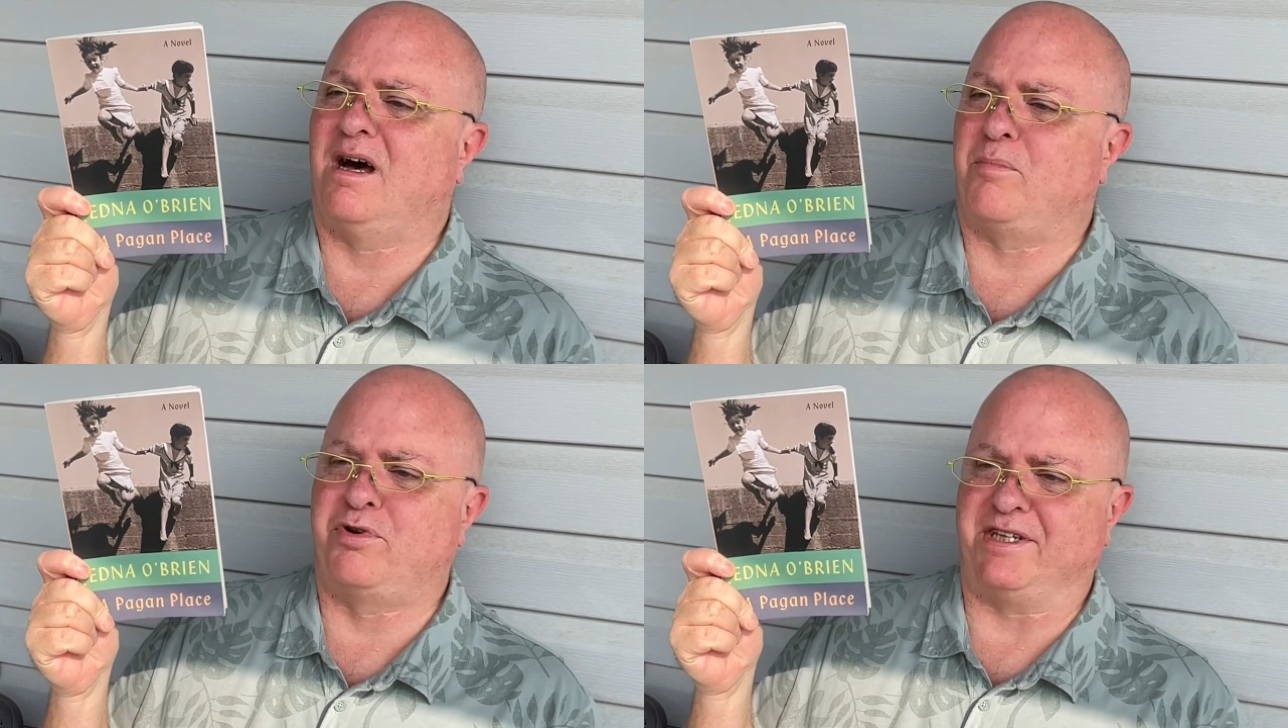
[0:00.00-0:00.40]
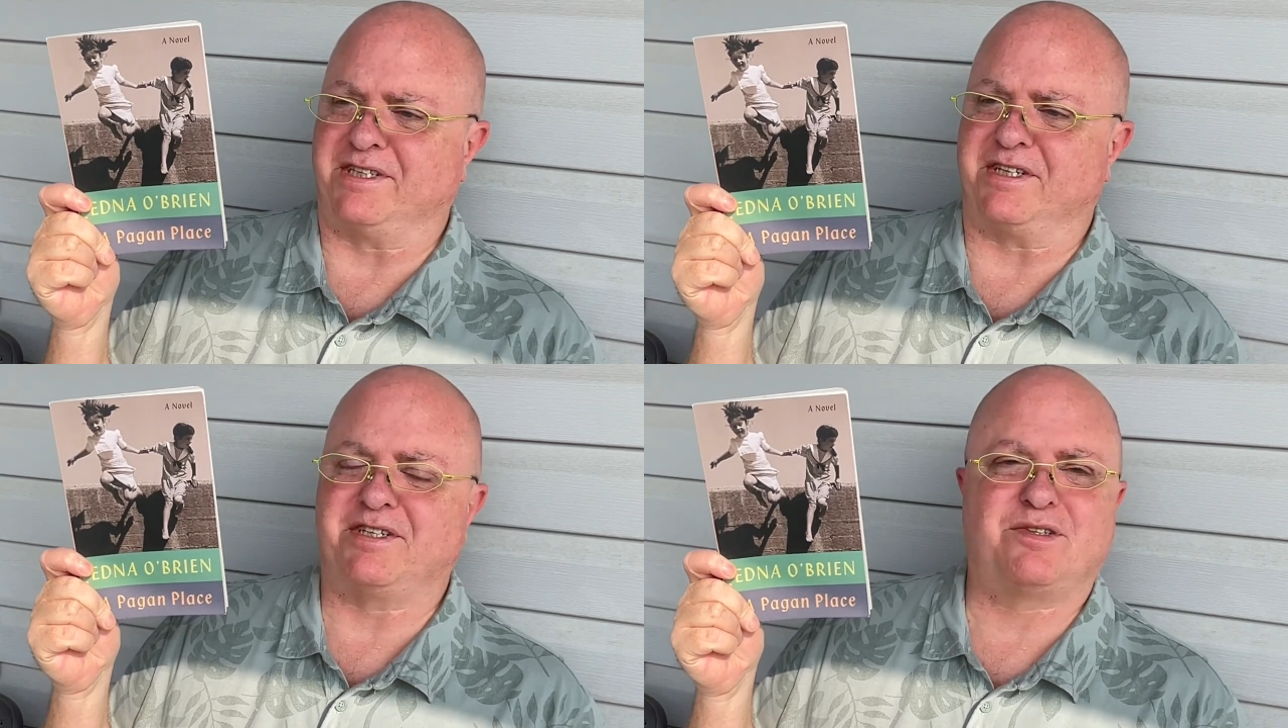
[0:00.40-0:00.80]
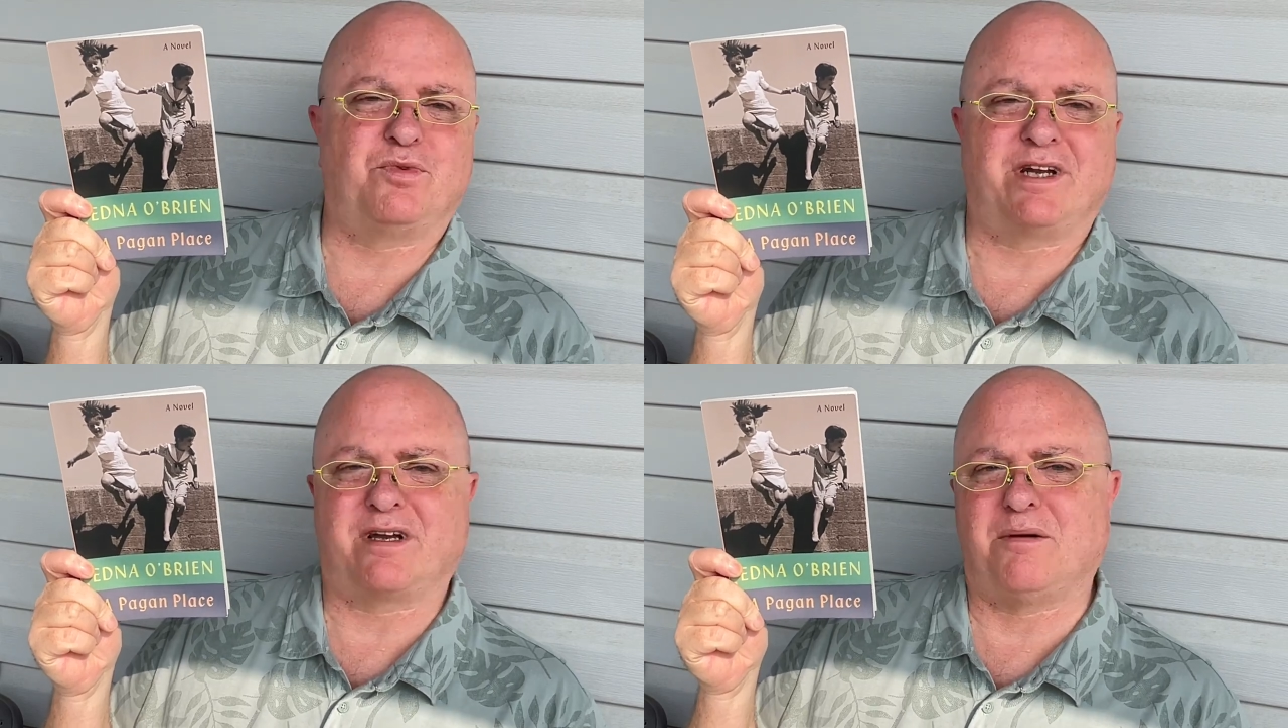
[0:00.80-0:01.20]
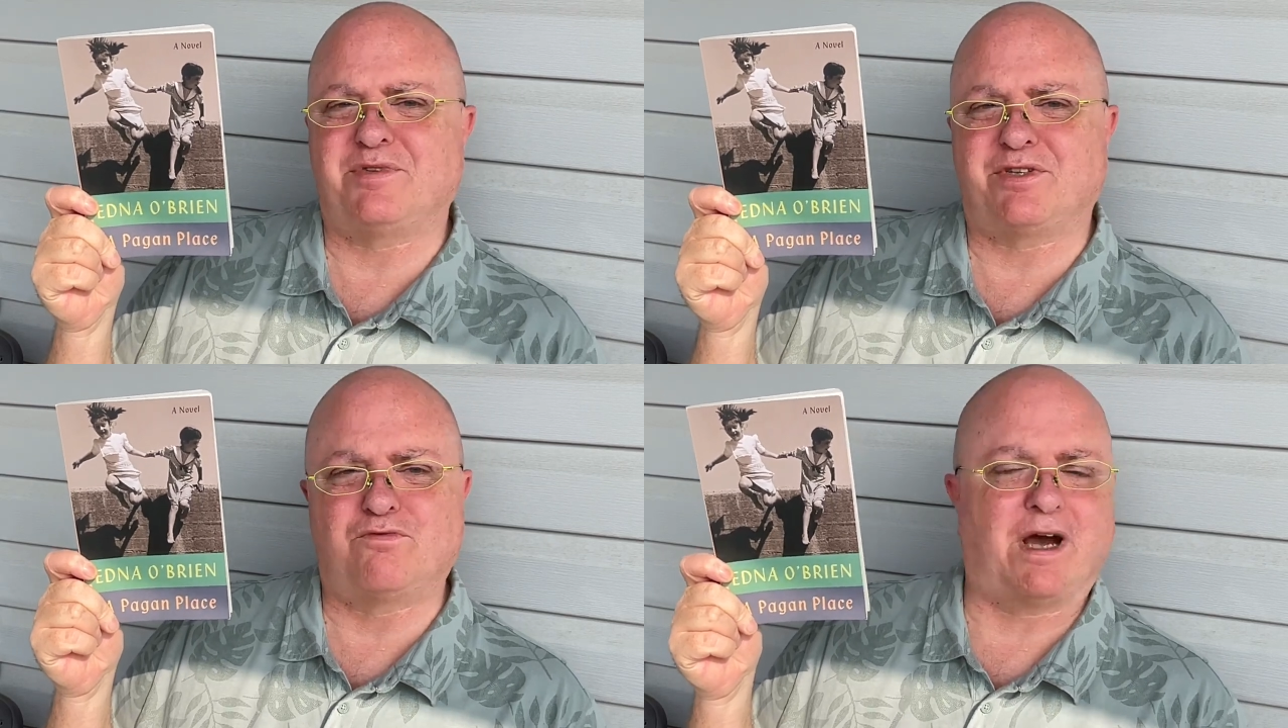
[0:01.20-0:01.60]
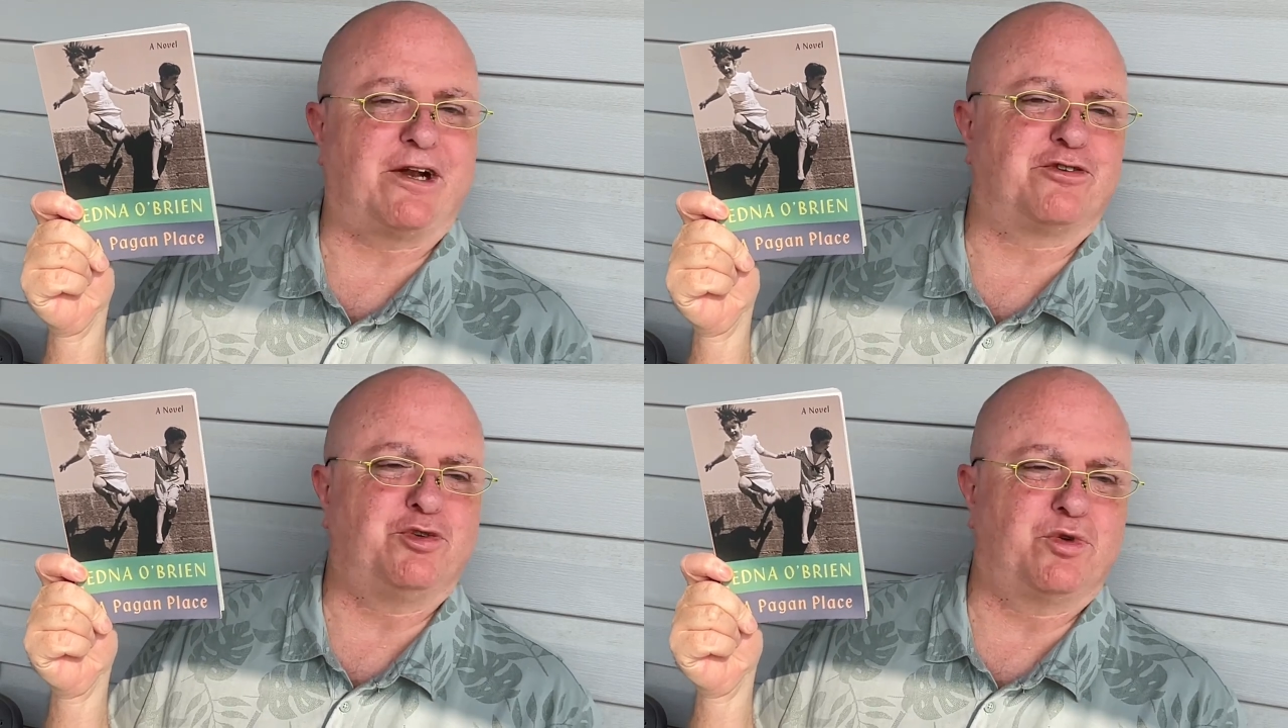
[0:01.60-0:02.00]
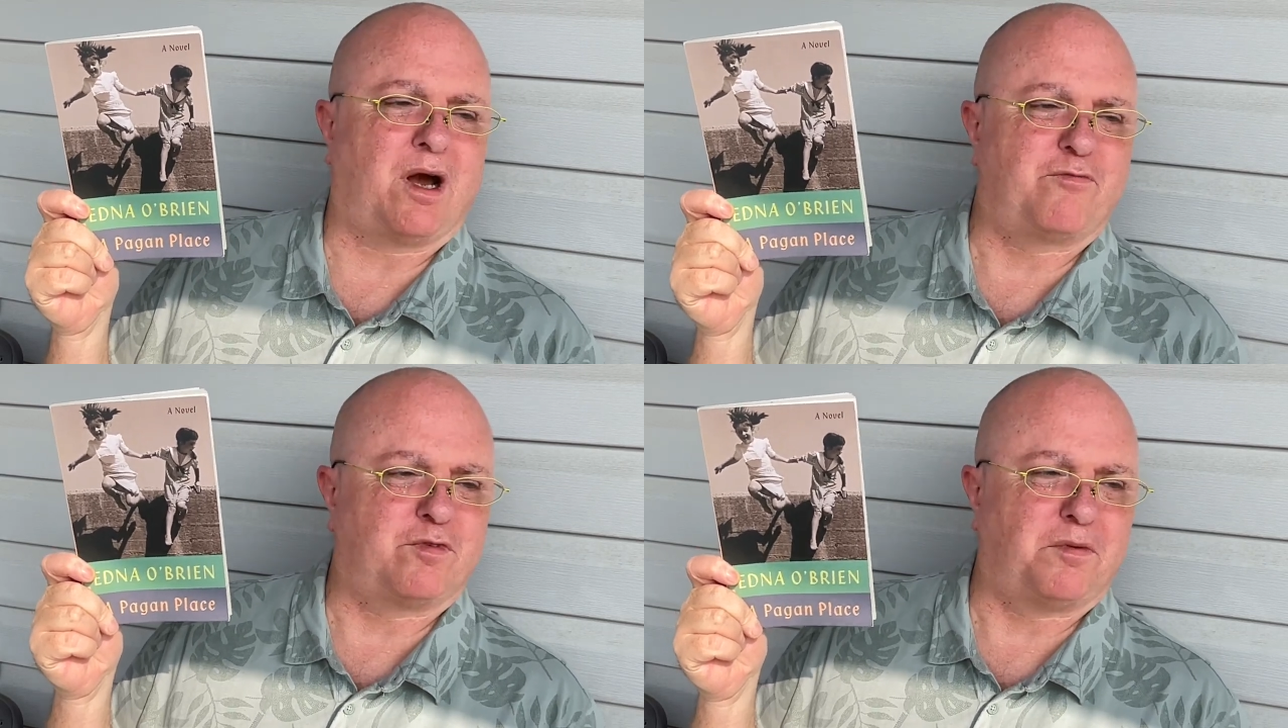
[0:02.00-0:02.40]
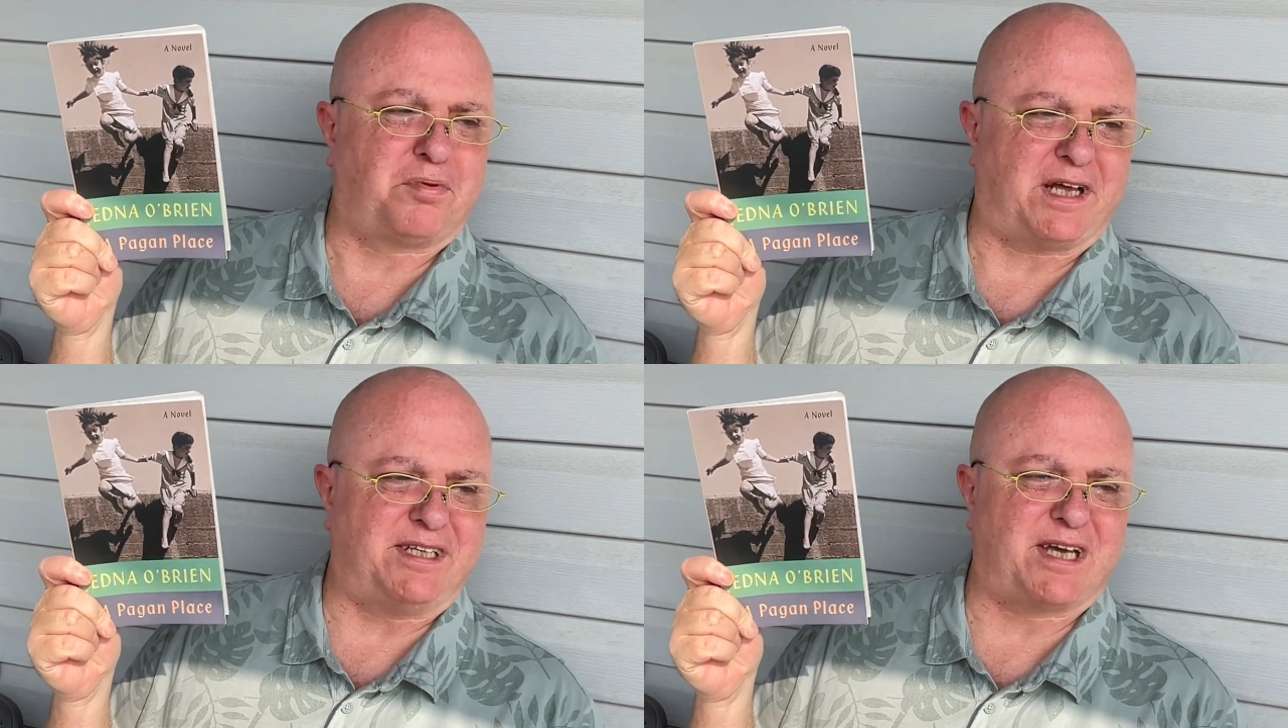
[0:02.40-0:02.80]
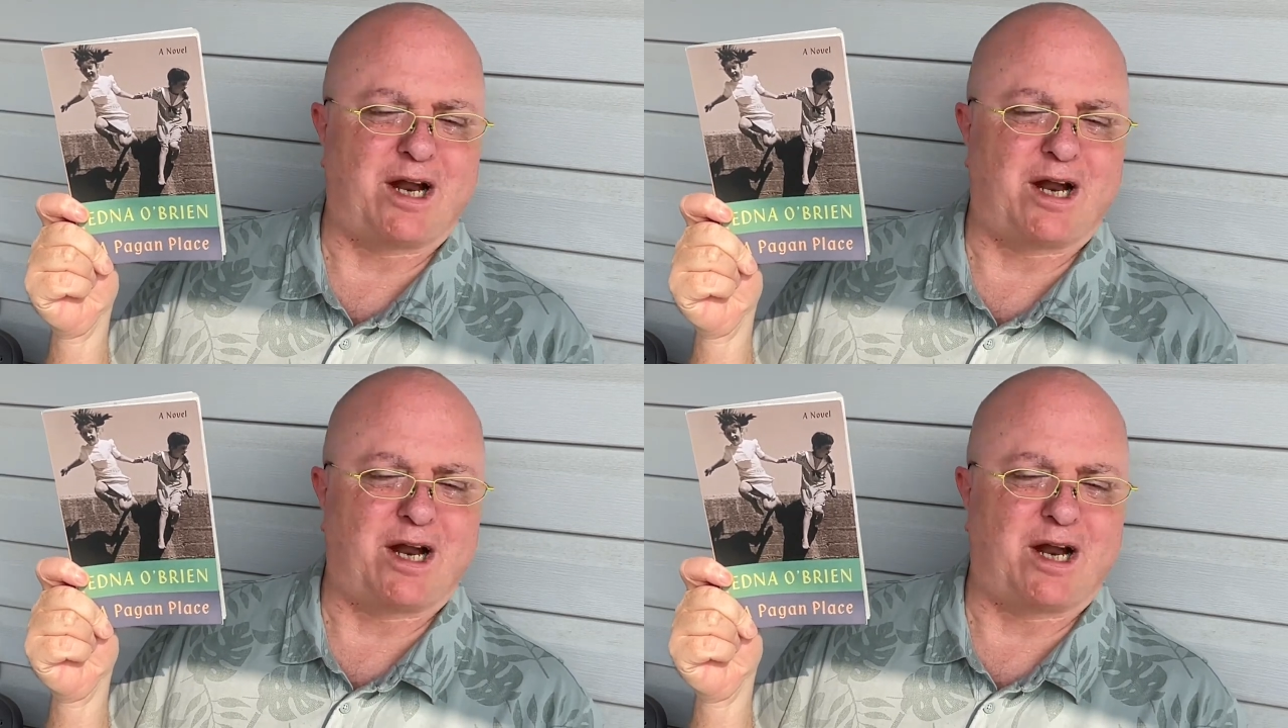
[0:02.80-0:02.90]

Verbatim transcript: a prejudice when it comes to writers who come from a place.